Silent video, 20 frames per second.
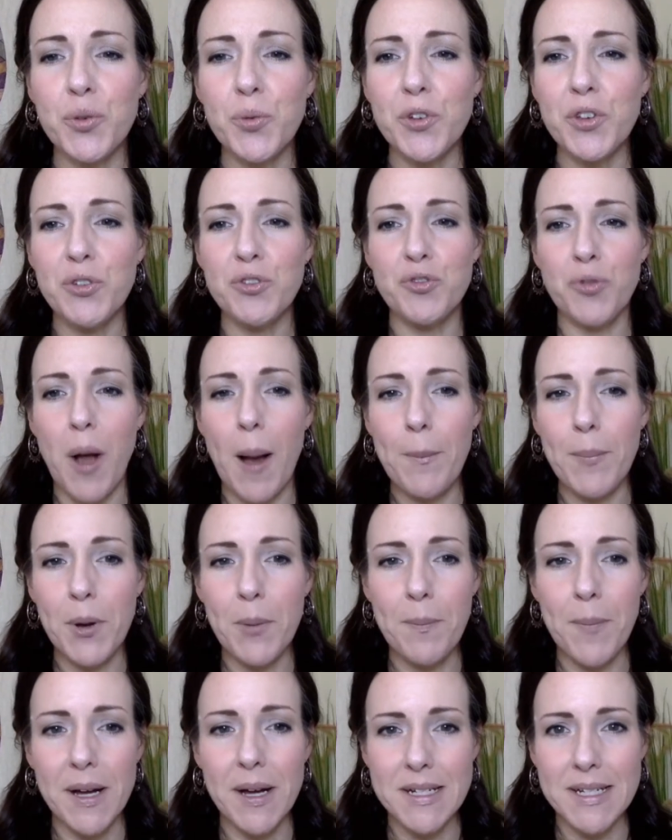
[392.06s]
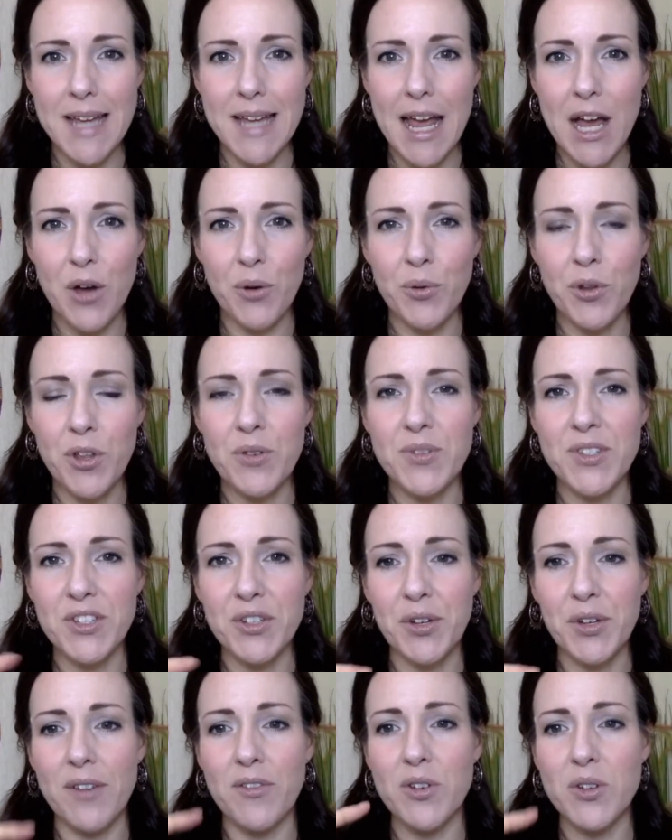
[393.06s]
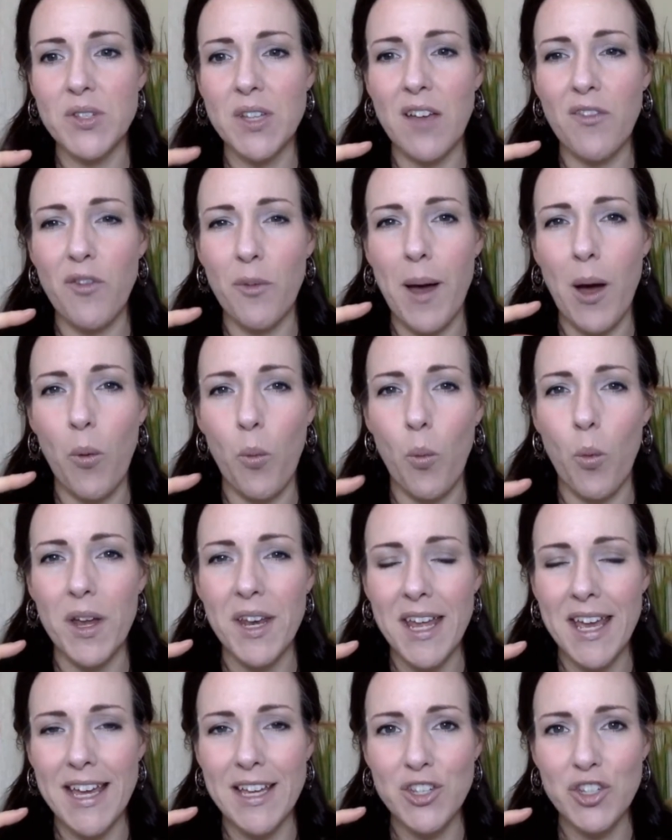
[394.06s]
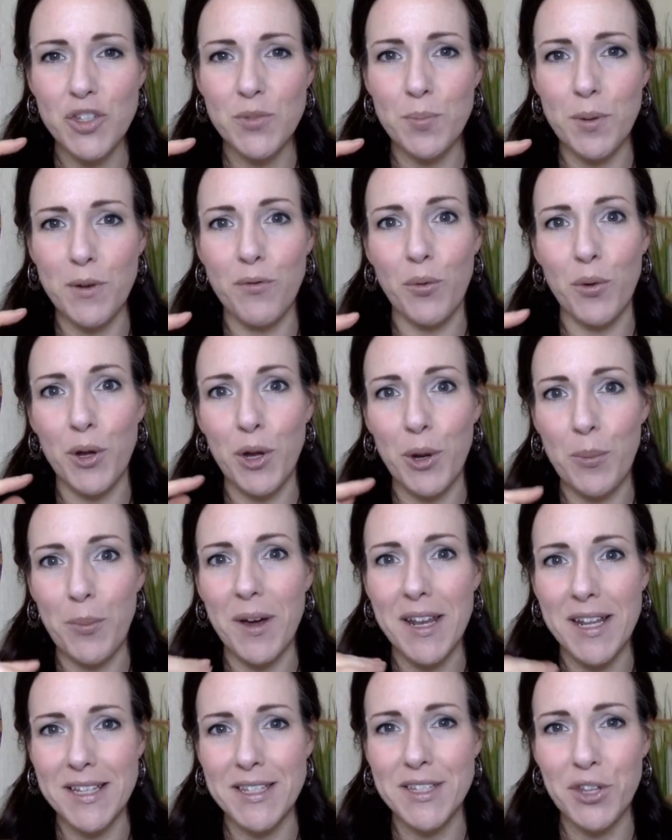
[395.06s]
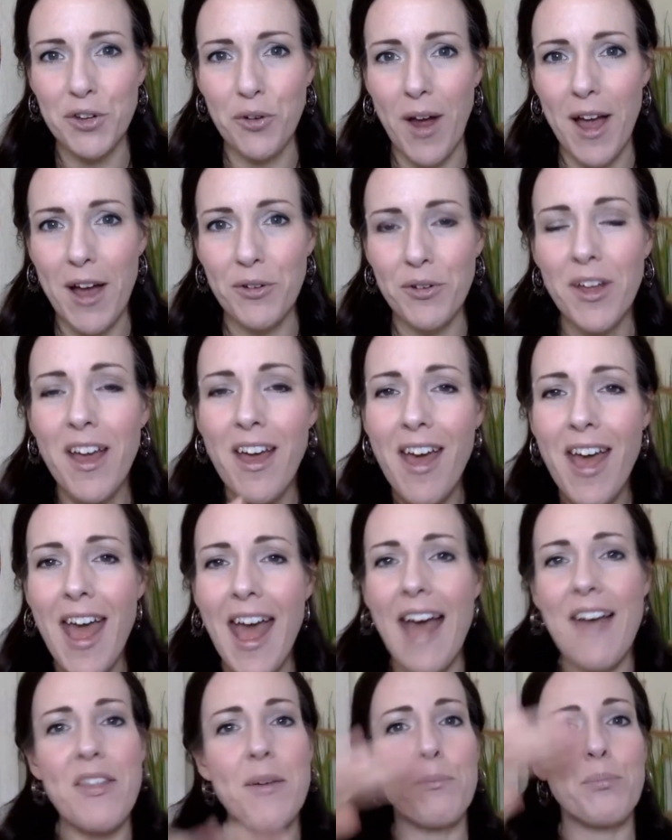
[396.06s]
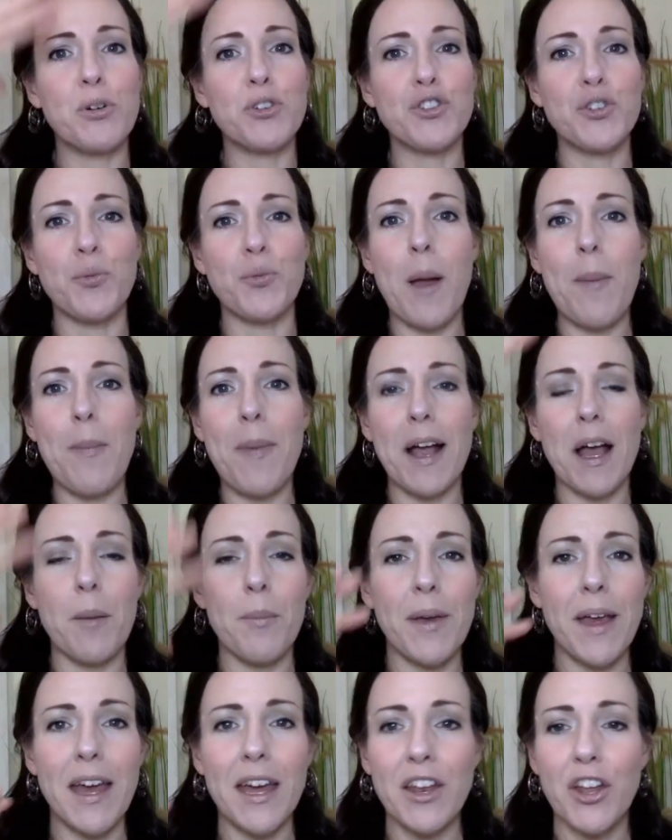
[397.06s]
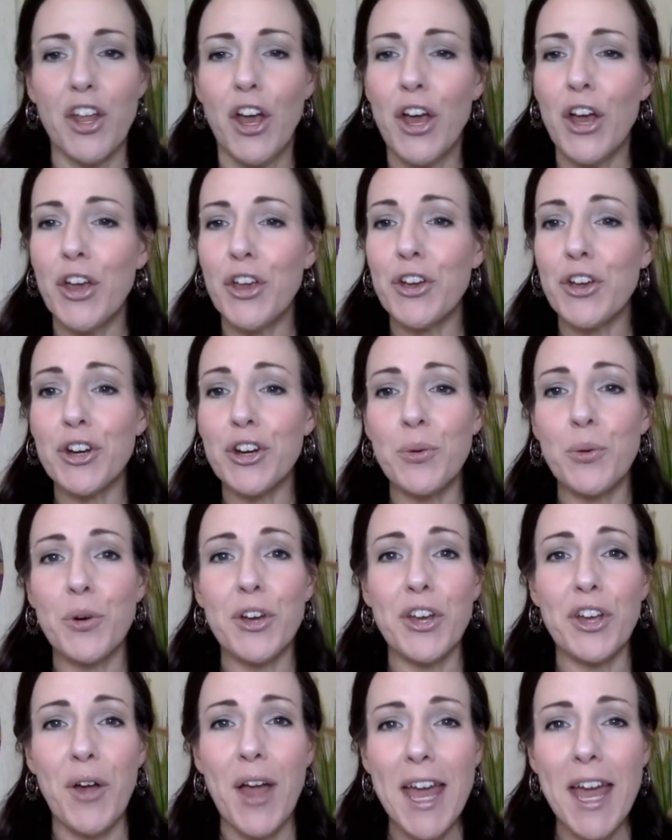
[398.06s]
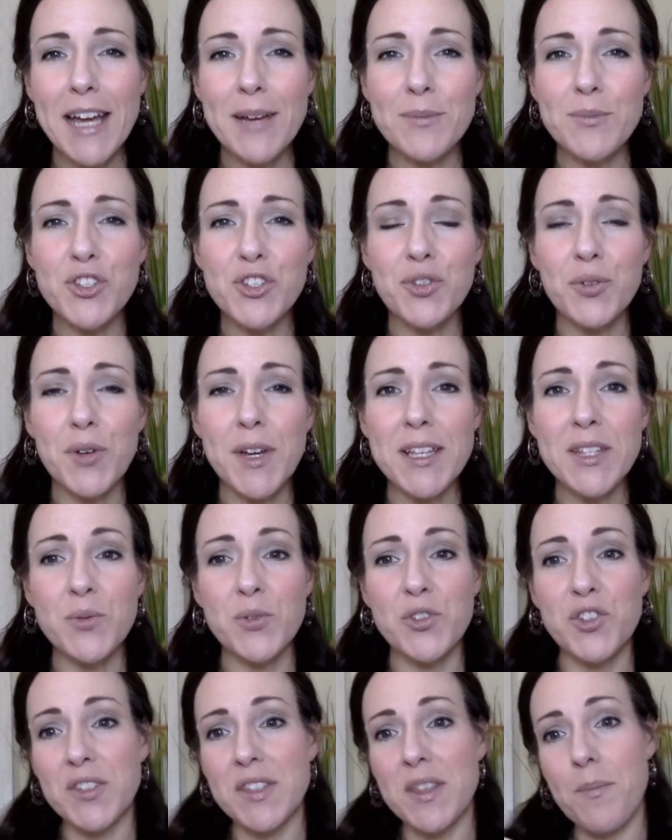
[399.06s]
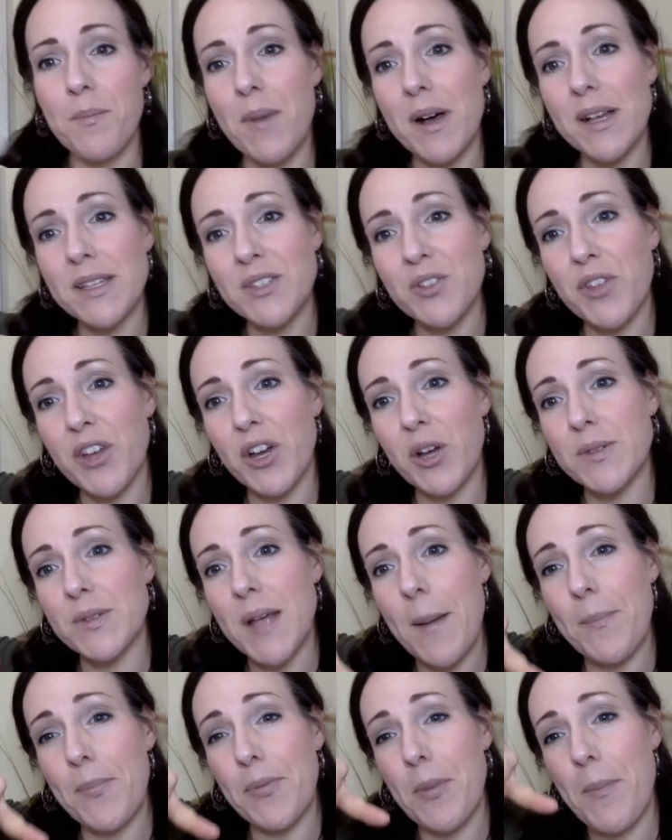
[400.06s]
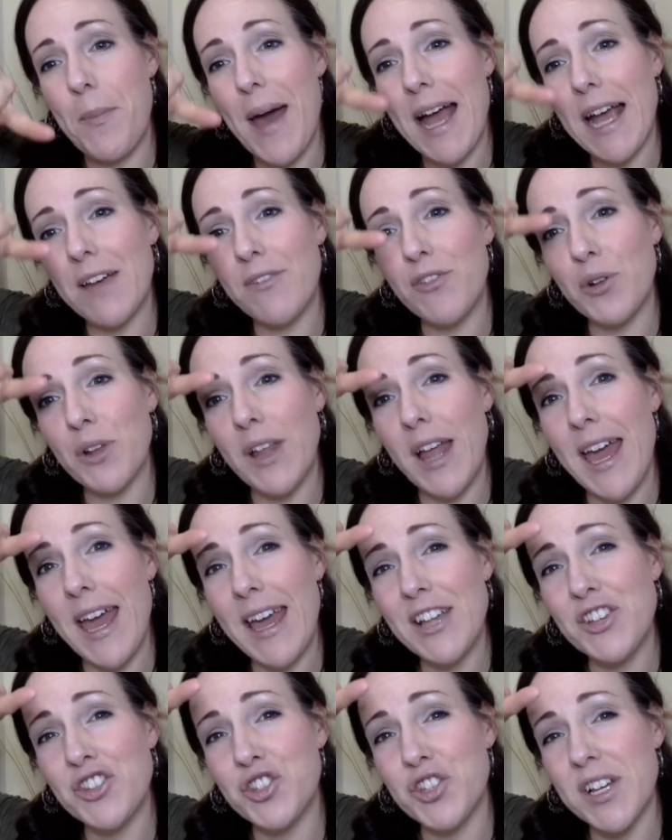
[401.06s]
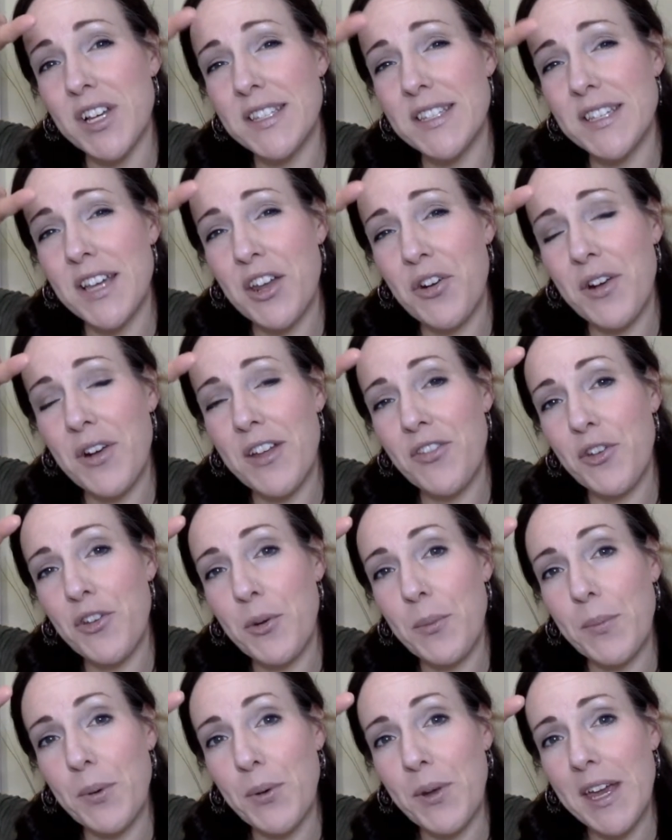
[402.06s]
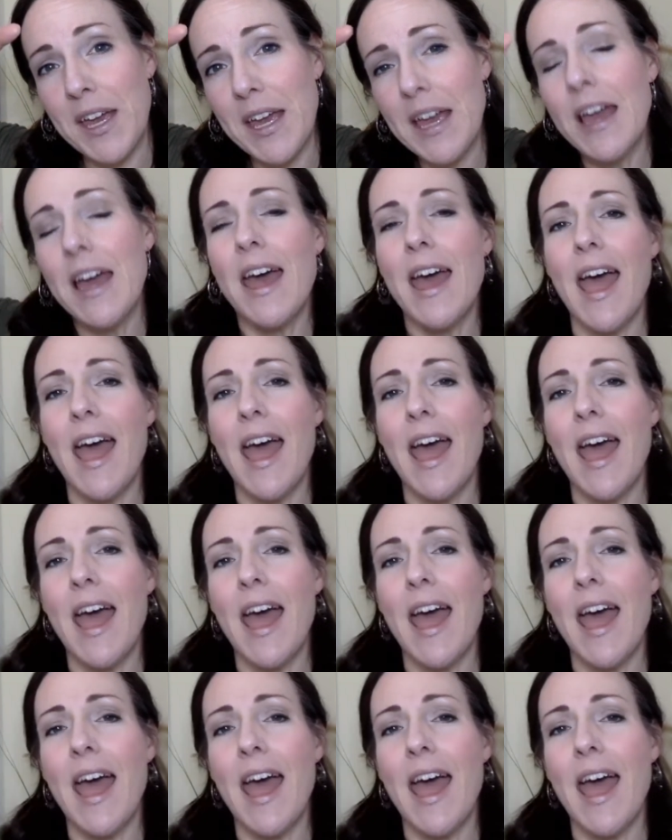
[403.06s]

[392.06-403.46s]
when you drop your butt down, you still give yourself about 1 inch before your butt hits the ground, and then push it right back up again. You're going to work your hamstrings, which is the muscle that goes up the back of your leg, just underneath your booty.